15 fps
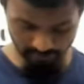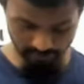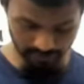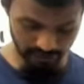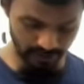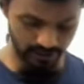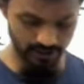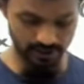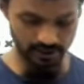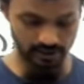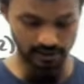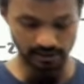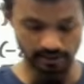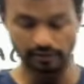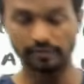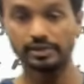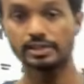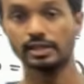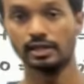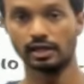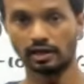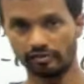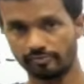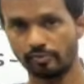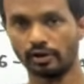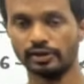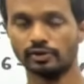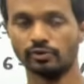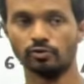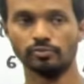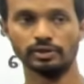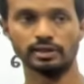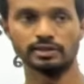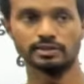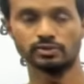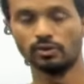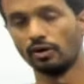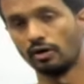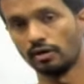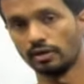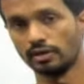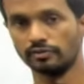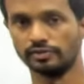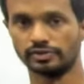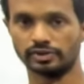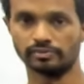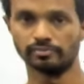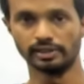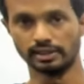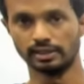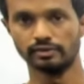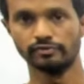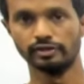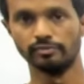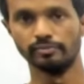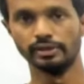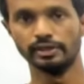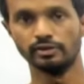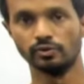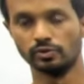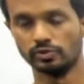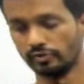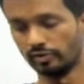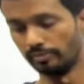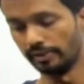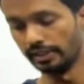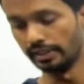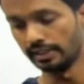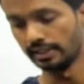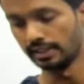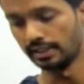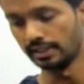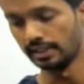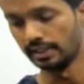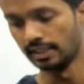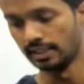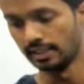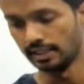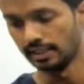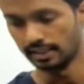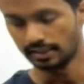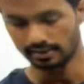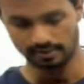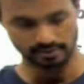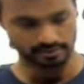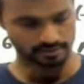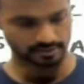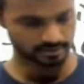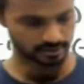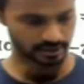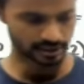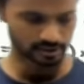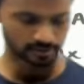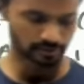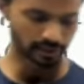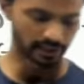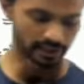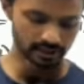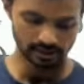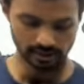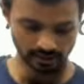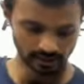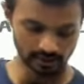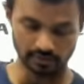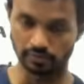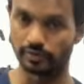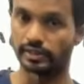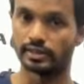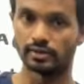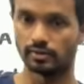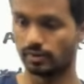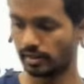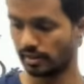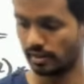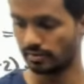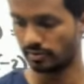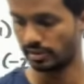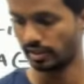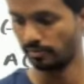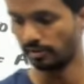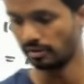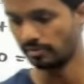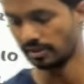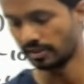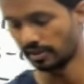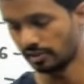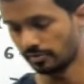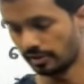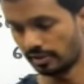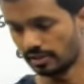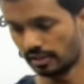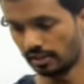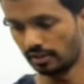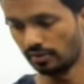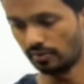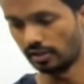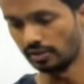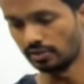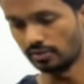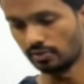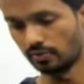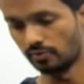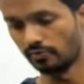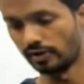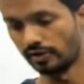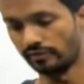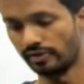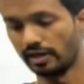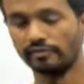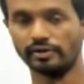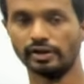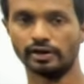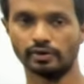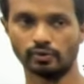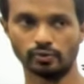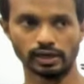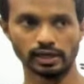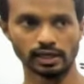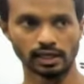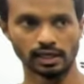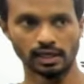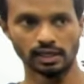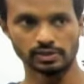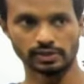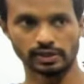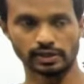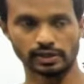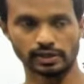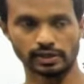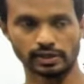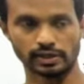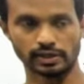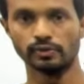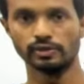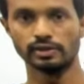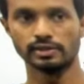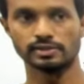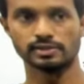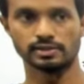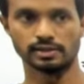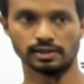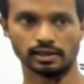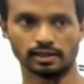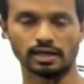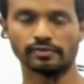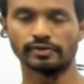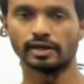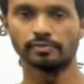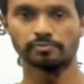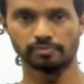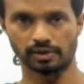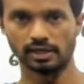the division of polynomials. So longer division method those will be explained next week. Okay, so send me a message mentioning you understood what we have done today. So I told you this cover up